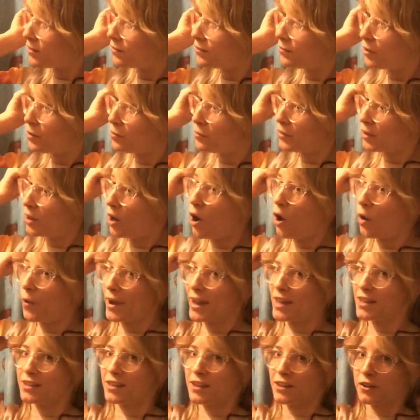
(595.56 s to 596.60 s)

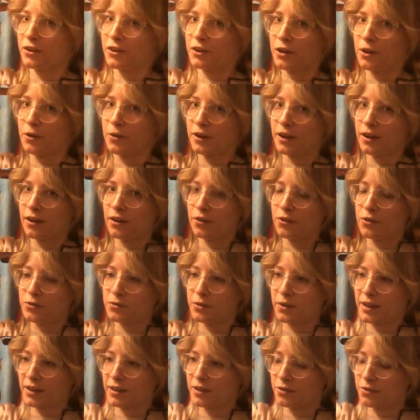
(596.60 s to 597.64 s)
And Deal or No Deal. Those were
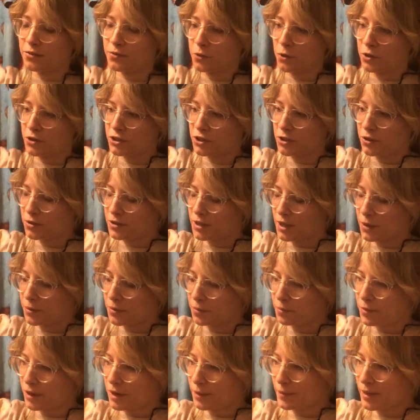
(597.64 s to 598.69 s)
like the 4 shows I
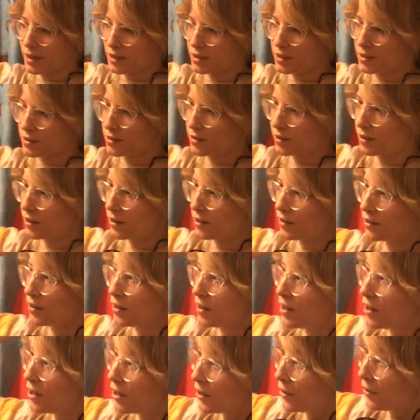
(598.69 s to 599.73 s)
would bug my sister and
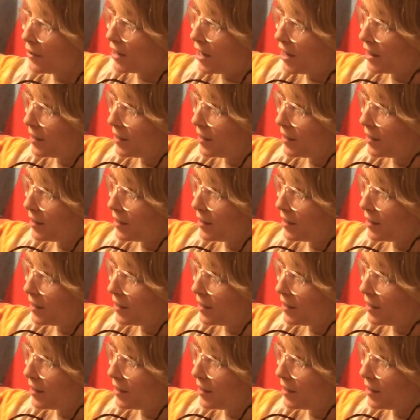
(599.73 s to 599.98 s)
go down